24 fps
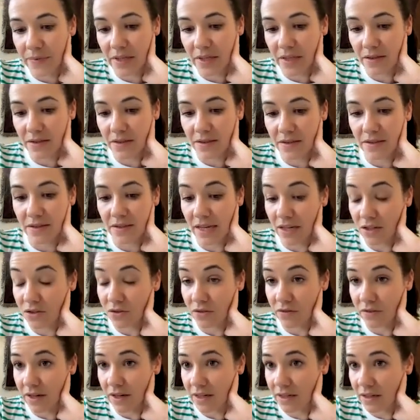
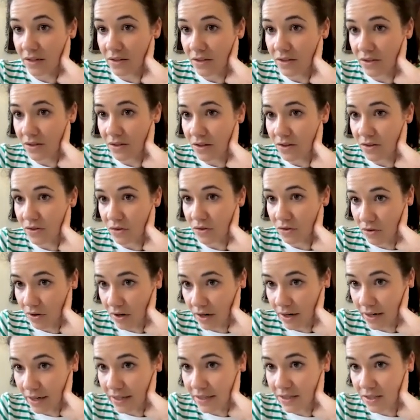sexual violence
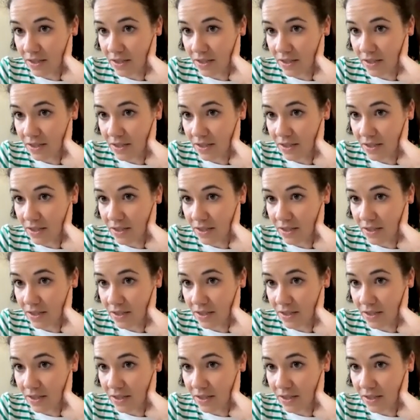crime,